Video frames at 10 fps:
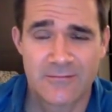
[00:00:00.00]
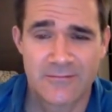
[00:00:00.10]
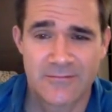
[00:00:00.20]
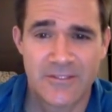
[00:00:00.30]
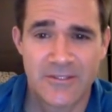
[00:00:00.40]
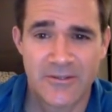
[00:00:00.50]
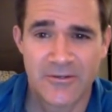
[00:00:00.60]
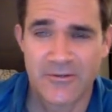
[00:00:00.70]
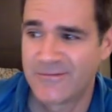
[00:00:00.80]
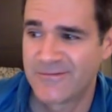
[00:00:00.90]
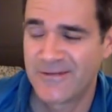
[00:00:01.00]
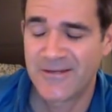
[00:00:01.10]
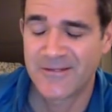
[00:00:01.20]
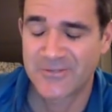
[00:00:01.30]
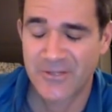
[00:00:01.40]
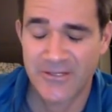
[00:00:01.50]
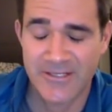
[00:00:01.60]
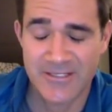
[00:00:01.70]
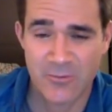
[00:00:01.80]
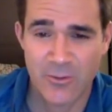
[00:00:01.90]
here trying to
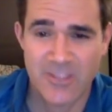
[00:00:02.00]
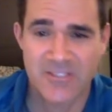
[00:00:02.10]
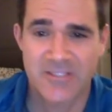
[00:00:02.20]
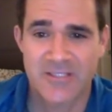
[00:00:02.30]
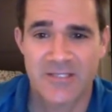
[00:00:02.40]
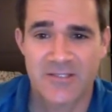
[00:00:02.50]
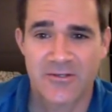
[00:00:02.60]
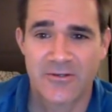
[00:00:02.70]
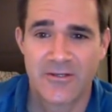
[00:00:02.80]
get some questions answered.